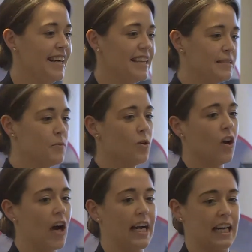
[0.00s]
is more
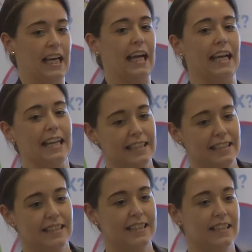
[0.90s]
likely
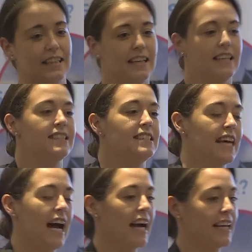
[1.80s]

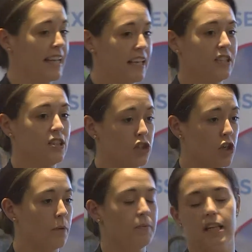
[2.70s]
to get you the
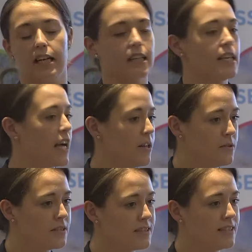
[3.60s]
job than anything
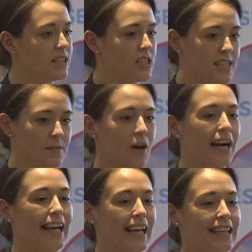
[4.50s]
else. Just
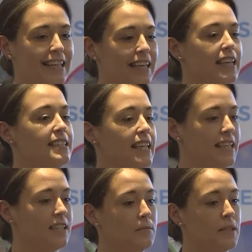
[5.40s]
smiling,
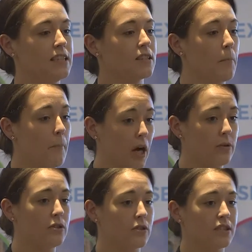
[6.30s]
taking a minute to
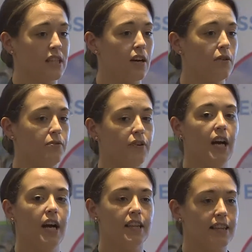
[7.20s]
compose yourself,
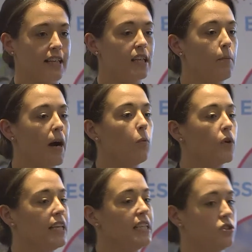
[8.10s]
thinking about
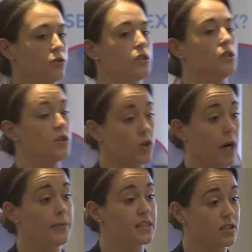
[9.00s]
what it is you're not
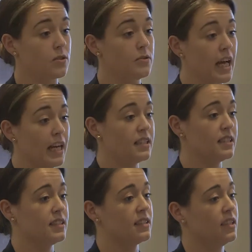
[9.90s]
going to do
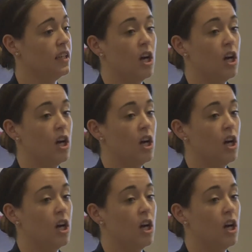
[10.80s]
next.